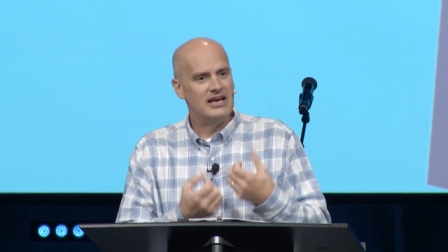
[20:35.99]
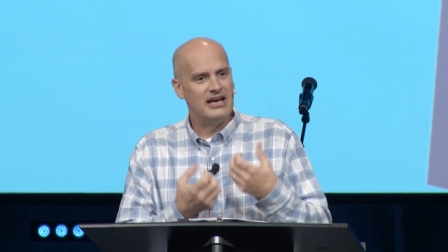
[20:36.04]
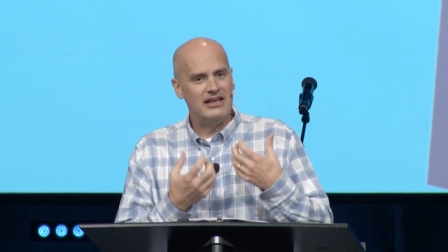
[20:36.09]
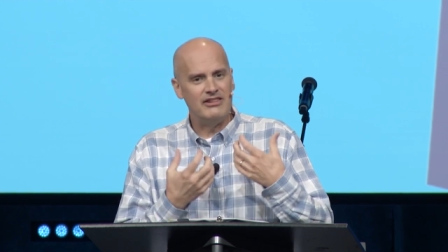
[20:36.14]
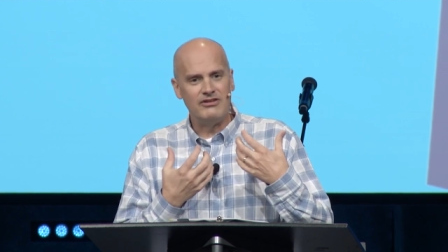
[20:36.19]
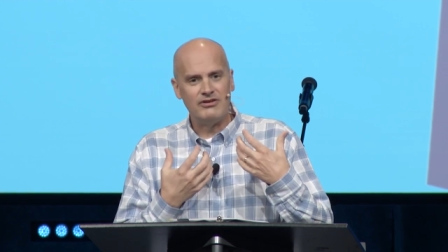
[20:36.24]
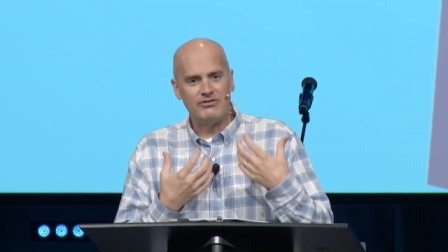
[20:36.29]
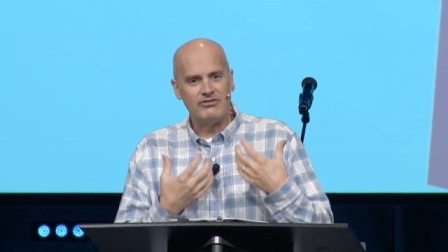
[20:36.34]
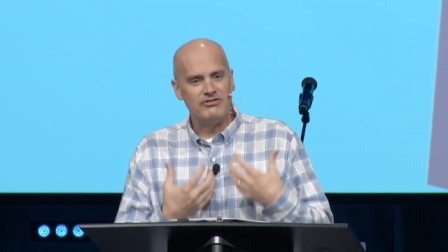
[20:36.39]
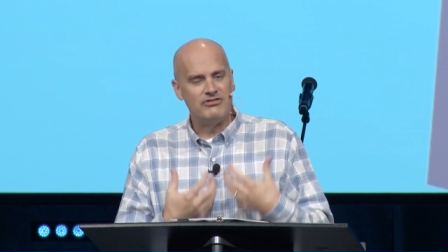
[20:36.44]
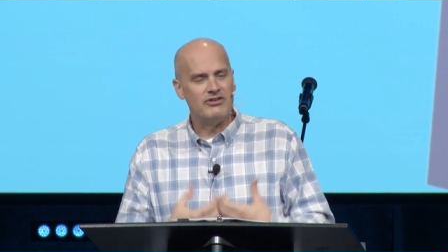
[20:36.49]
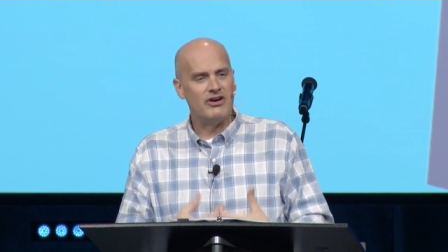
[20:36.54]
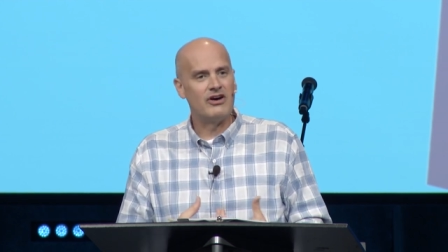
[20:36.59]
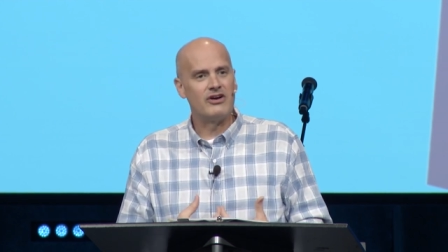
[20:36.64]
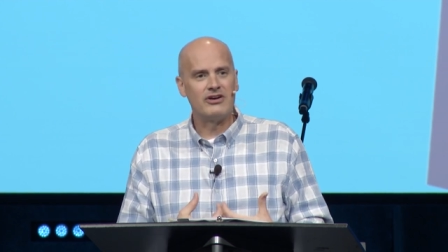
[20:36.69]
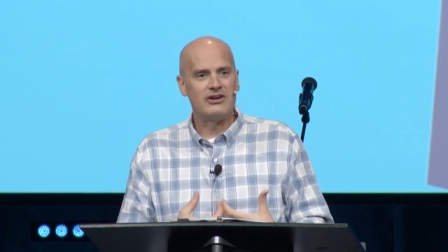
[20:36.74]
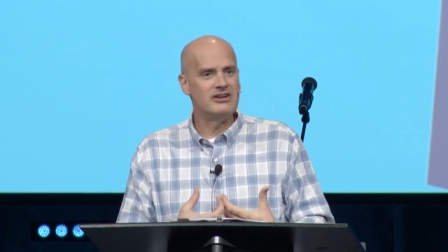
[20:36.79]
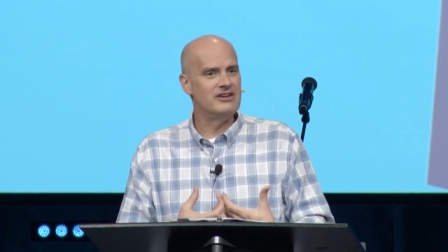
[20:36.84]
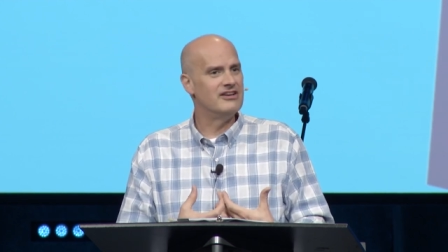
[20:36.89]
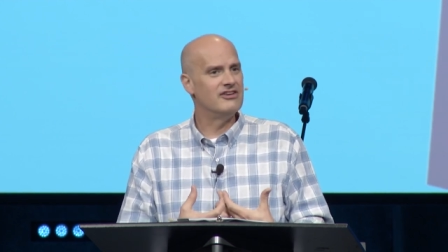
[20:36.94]
and there's
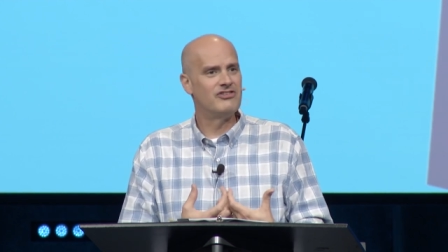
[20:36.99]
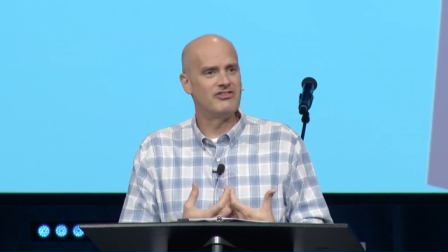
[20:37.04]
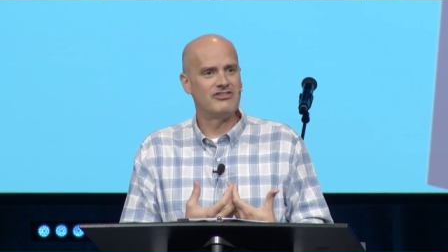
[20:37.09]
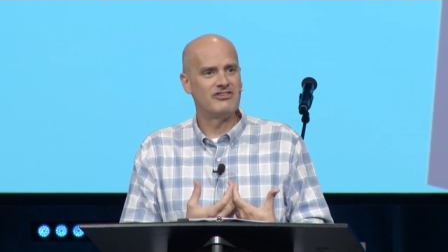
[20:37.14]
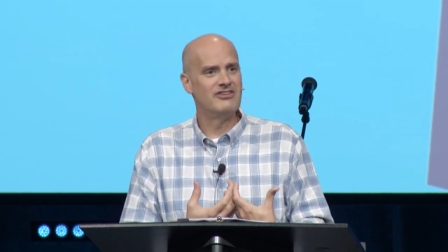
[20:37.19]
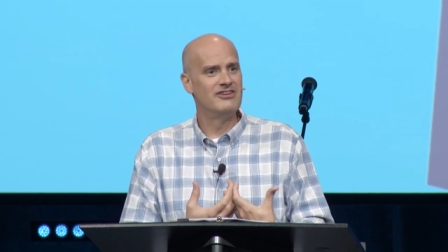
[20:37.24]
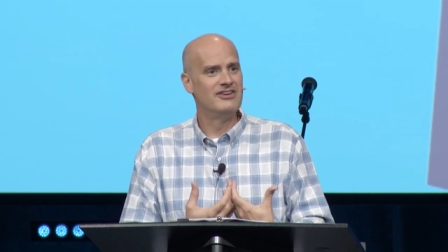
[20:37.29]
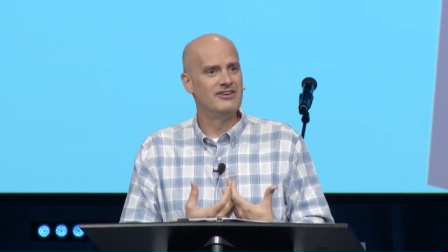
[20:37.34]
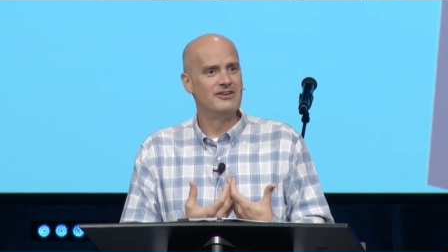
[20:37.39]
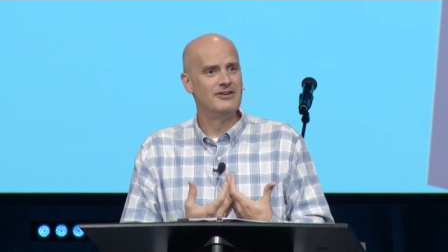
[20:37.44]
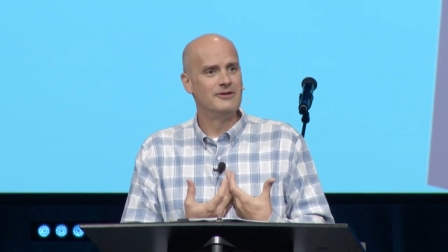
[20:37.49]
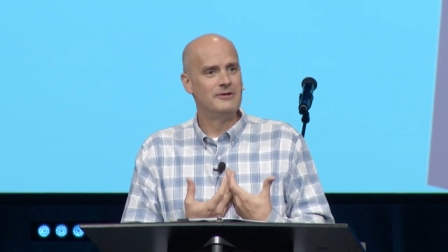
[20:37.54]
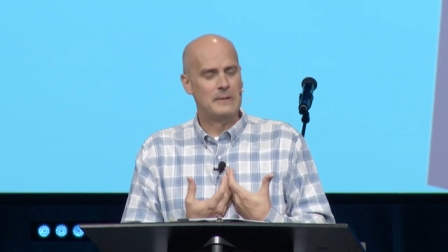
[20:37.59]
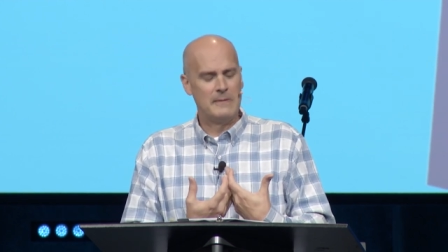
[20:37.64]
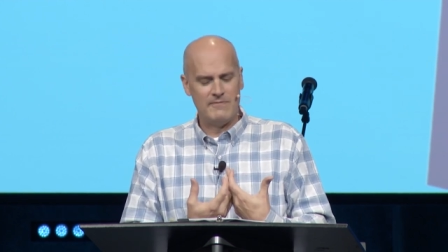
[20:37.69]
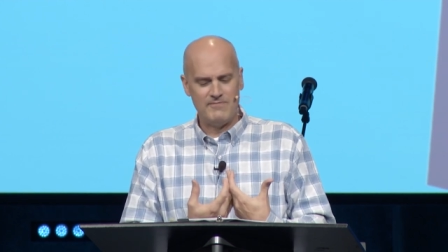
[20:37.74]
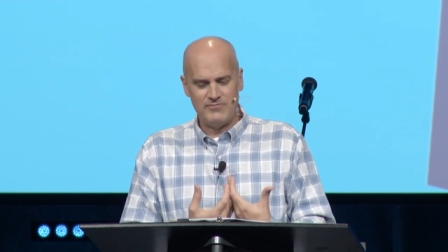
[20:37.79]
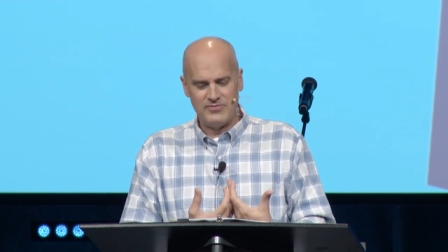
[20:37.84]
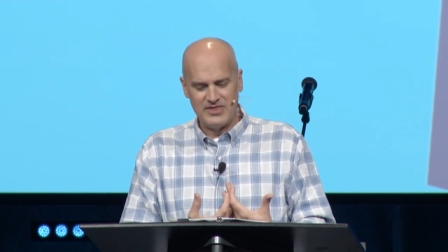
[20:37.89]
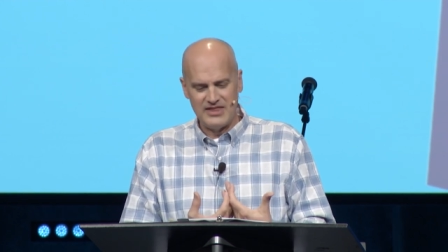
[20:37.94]
darkness
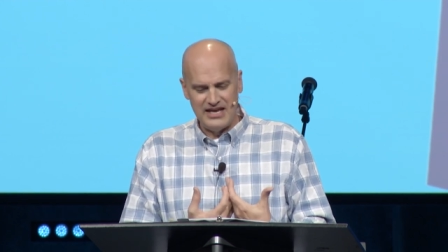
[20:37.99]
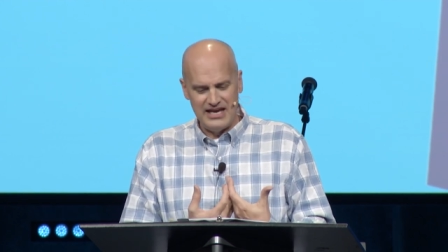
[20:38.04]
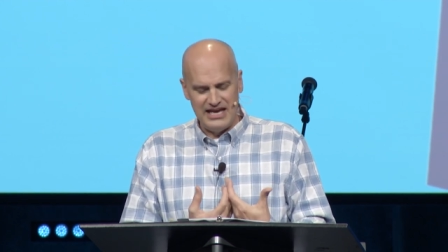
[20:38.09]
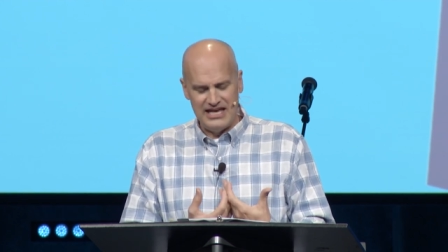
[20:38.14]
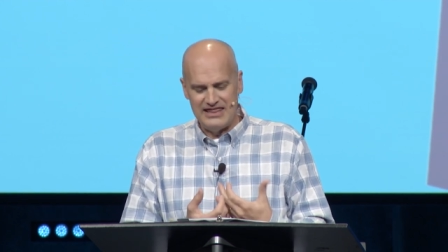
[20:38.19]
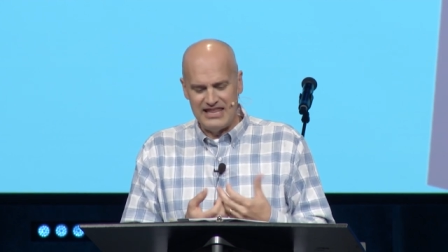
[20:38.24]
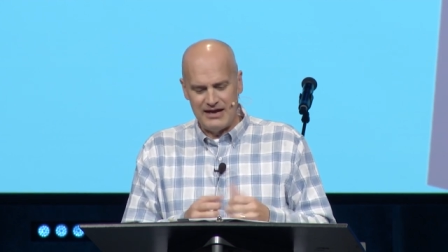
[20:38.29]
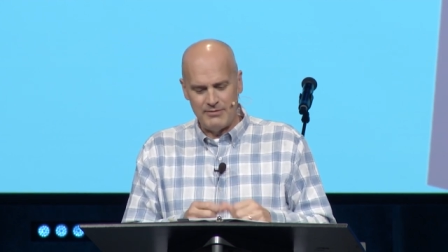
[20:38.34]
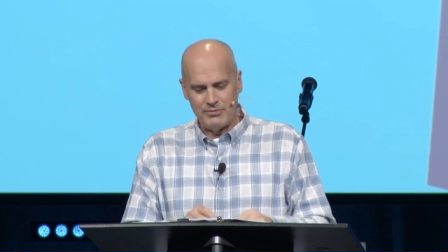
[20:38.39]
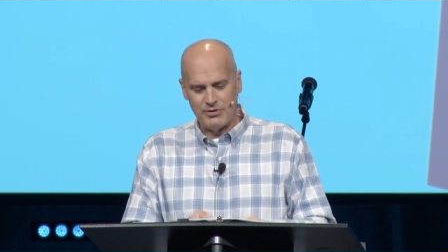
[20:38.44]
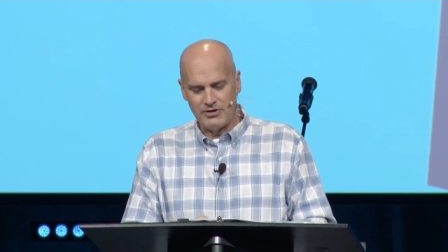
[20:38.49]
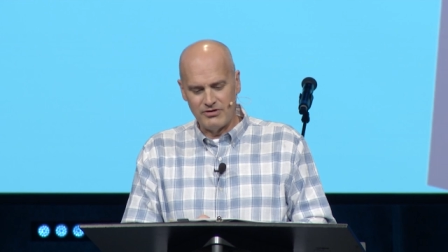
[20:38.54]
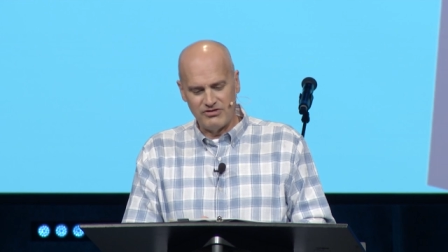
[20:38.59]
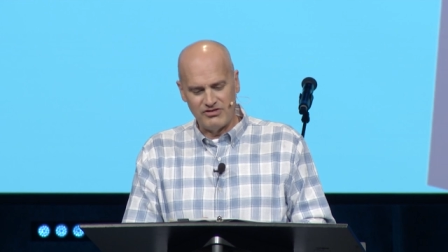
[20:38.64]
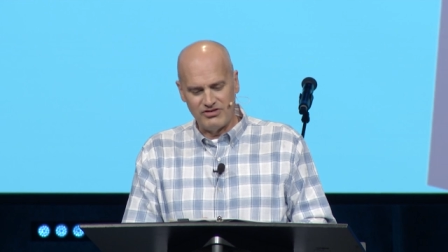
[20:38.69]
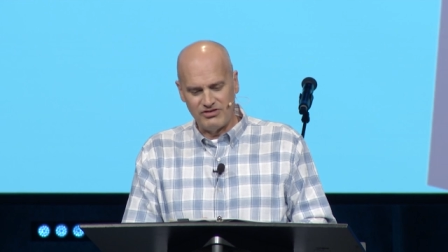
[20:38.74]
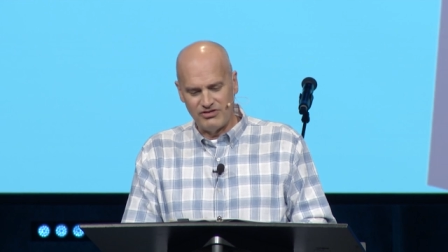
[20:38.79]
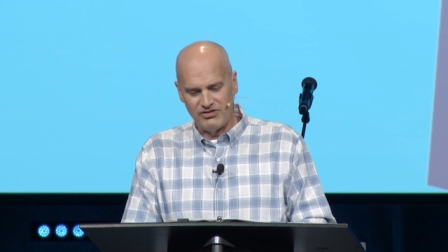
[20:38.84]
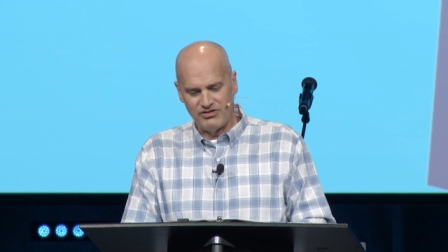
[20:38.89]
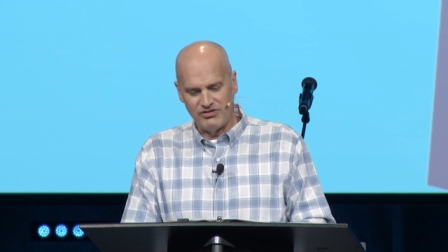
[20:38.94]
in that
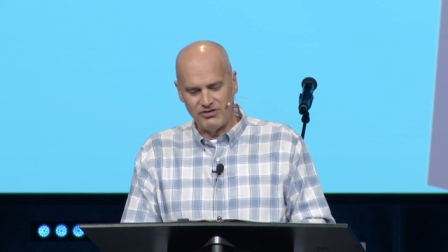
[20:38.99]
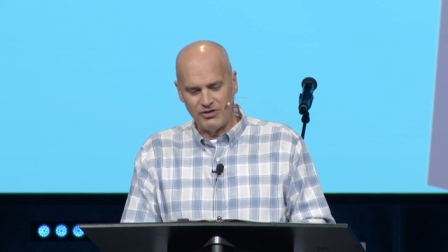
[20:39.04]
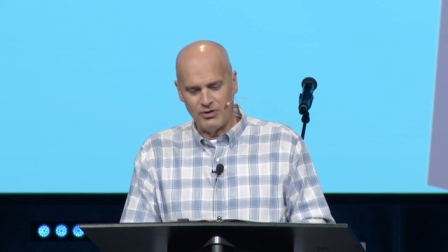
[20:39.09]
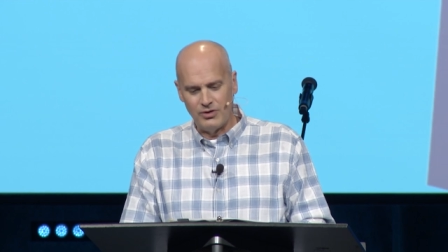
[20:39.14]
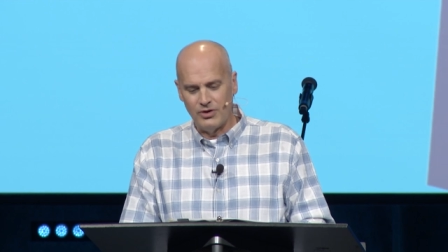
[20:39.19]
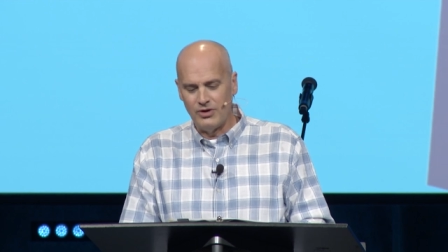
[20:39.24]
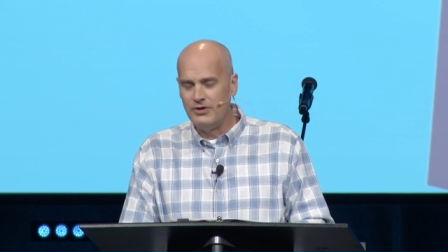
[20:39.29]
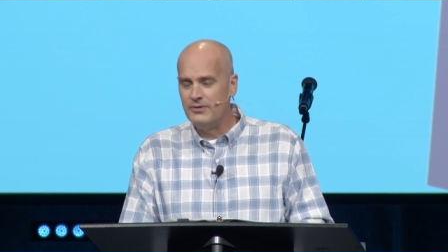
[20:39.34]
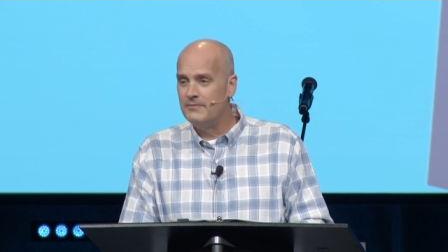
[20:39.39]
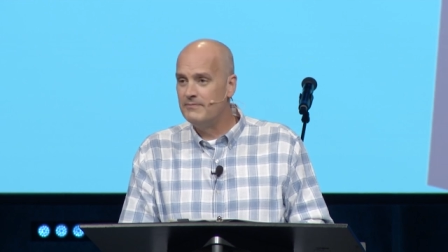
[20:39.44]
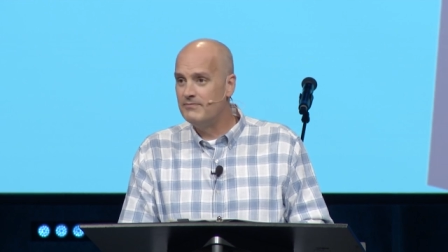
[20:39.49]
person's soul.